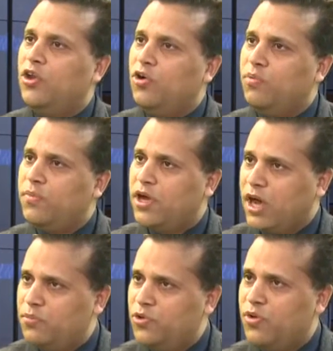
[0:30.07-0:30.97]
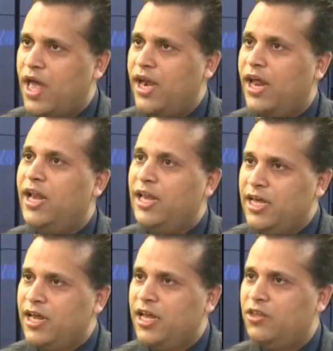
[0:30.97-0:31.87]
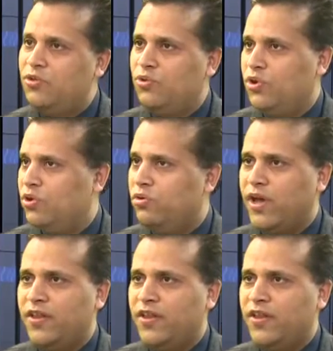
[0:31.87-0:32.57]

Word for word: you know come to Canada legally through you know